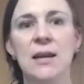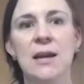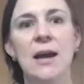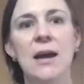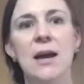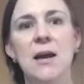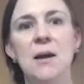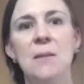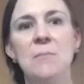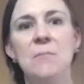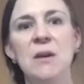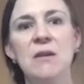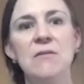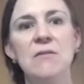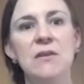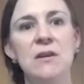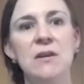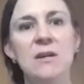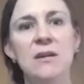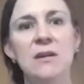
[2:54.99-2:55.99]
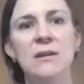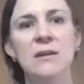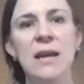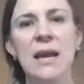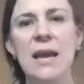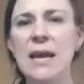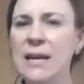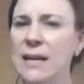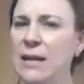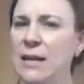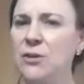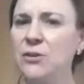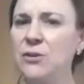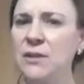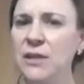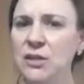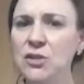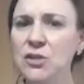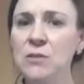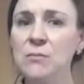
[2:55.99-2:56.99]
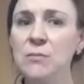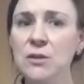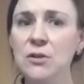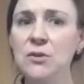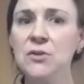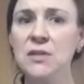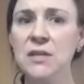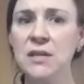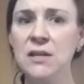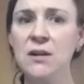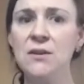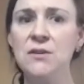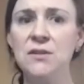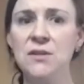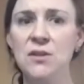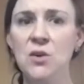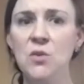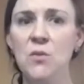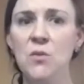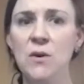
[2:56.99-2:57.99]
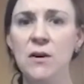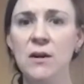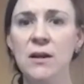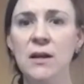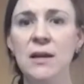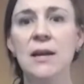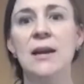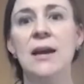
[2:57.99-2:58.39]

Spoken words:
even handheld electric blenders can also work.